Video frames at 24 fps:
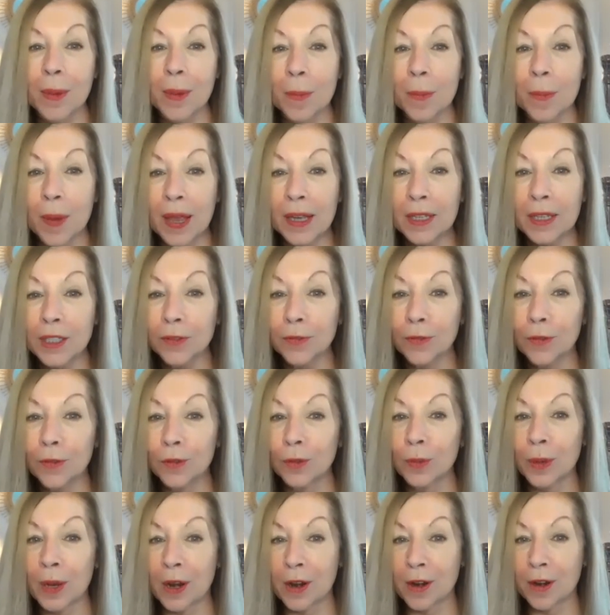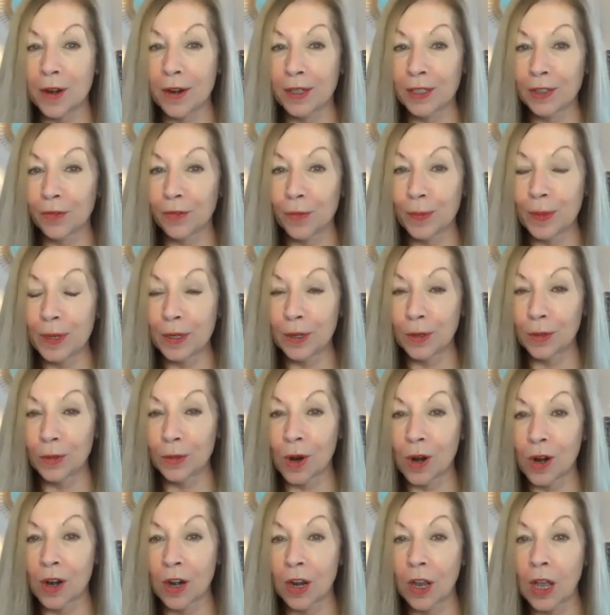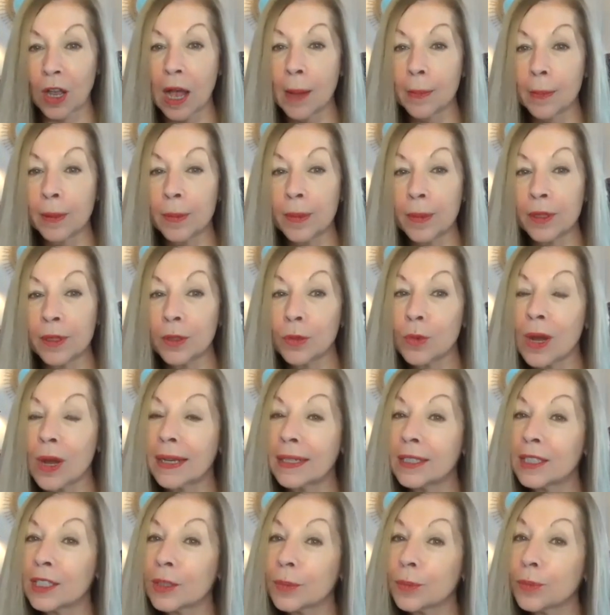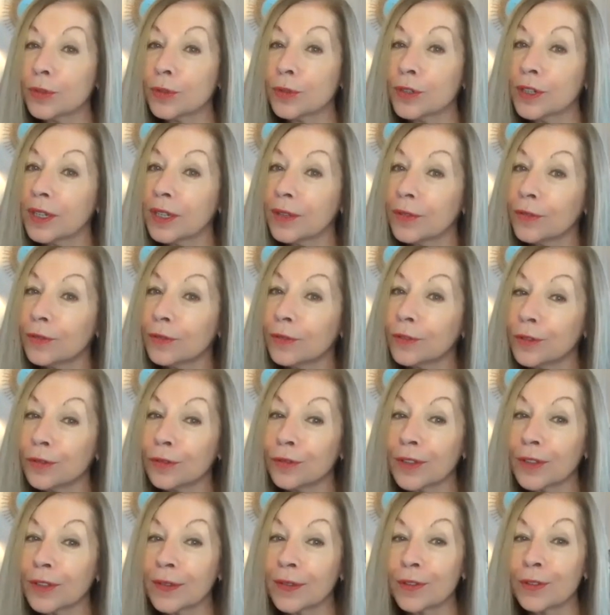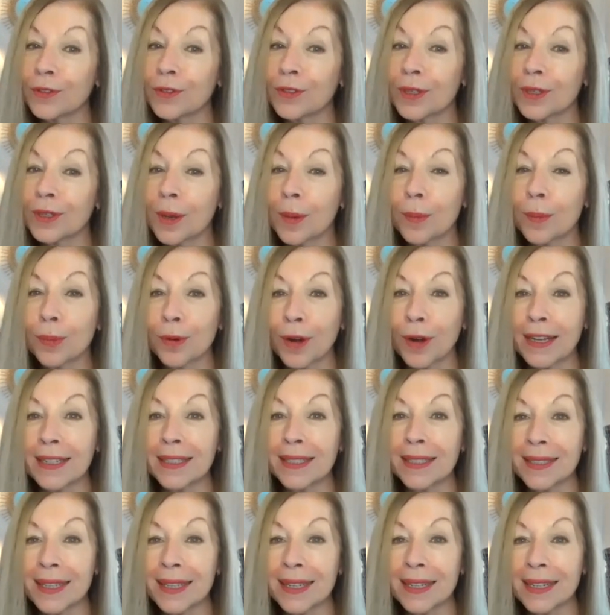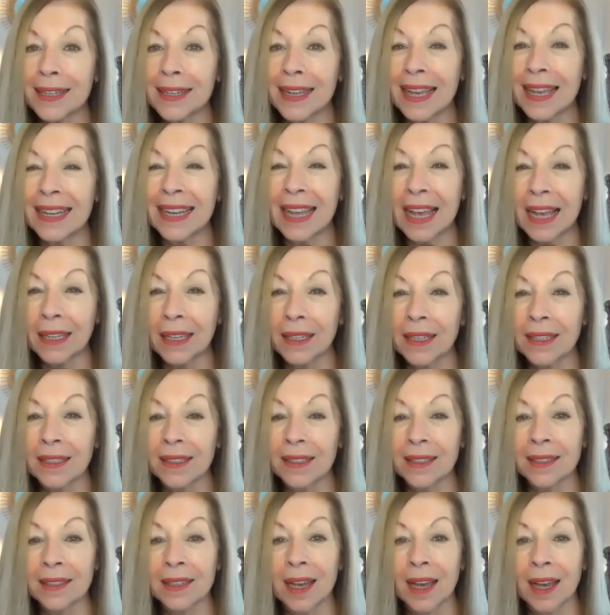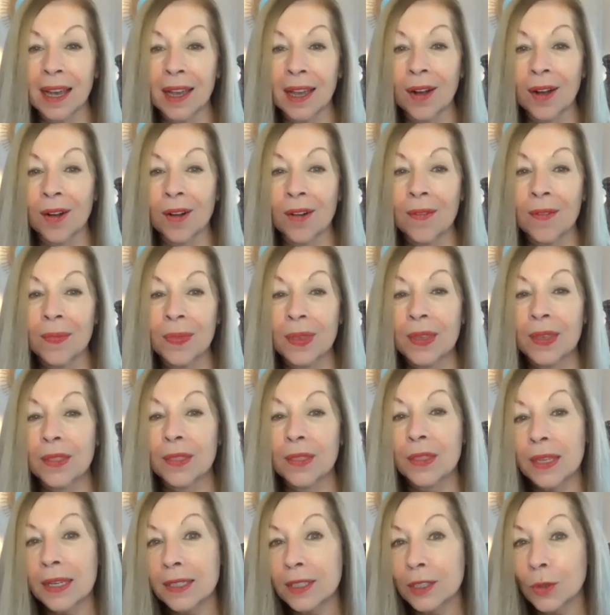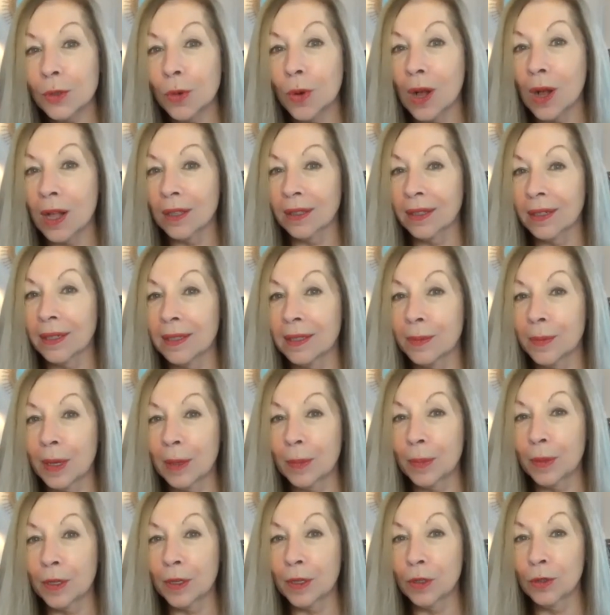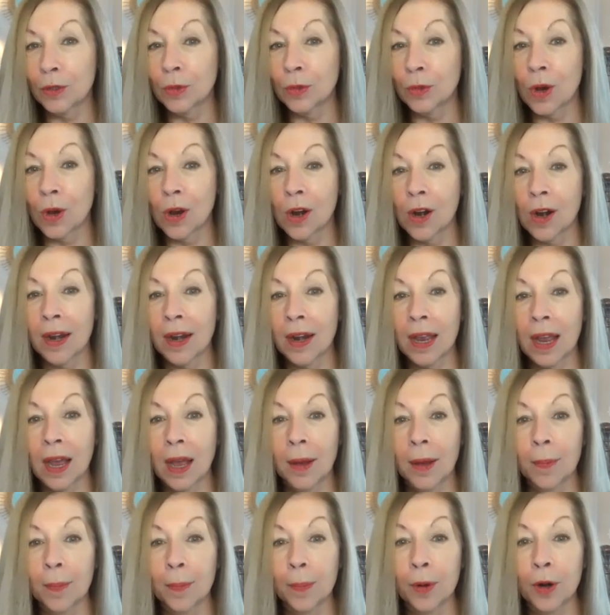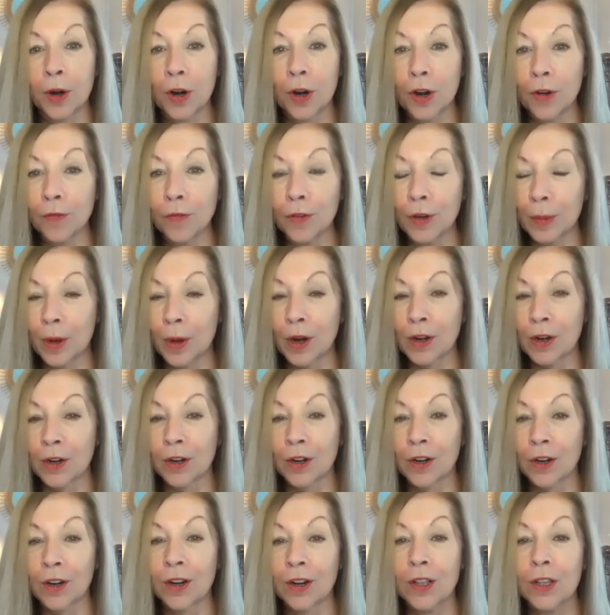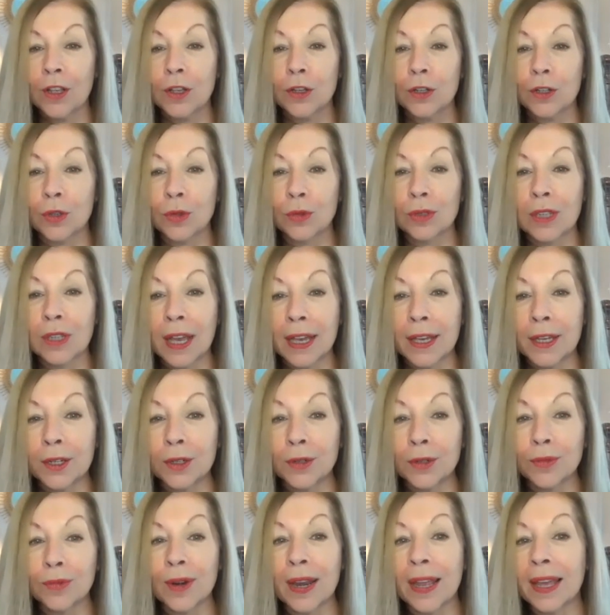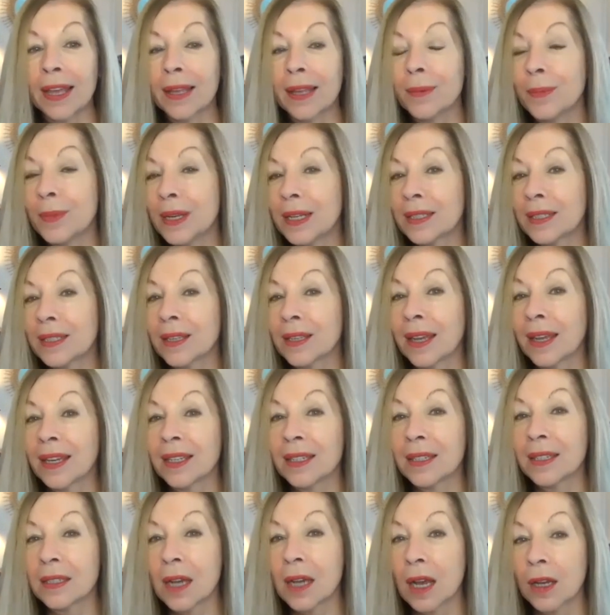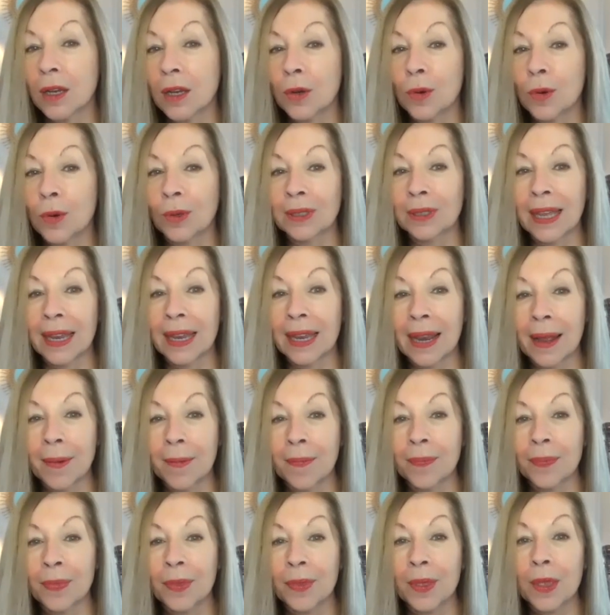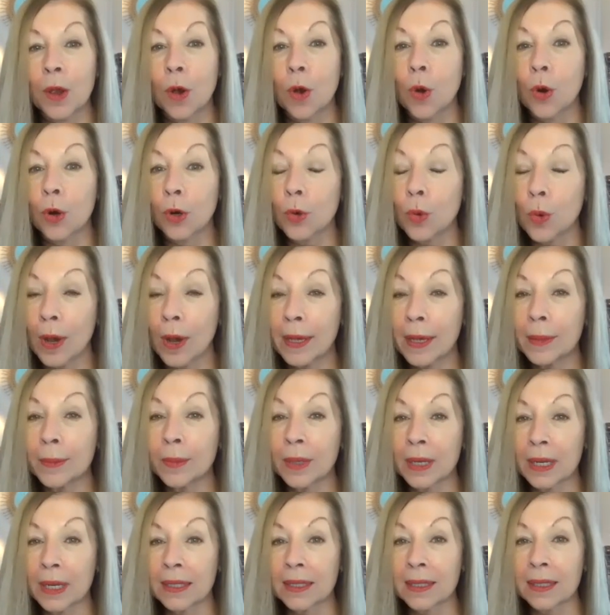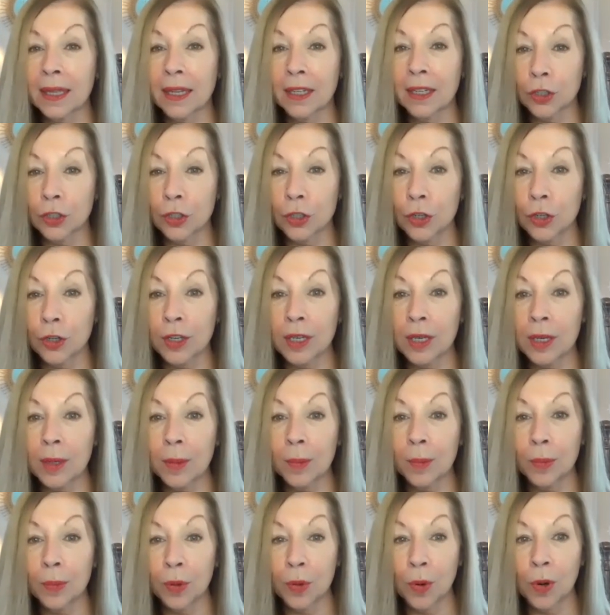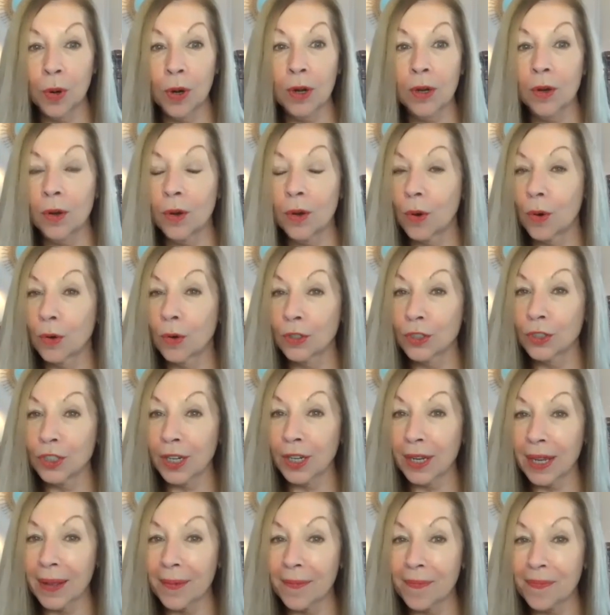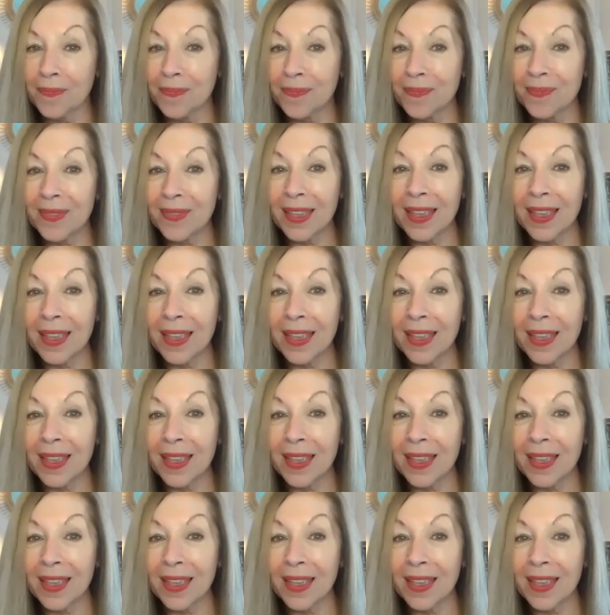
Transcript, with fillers: The best food pairings, Pinot Noir, complement the wine's pretty fruit flavors, bright acidity, and elegant style. These qualities make Pinot Noir a perfect partner to lighter red meats like duck or lamb, or white meats like turkey, pork, or chicken.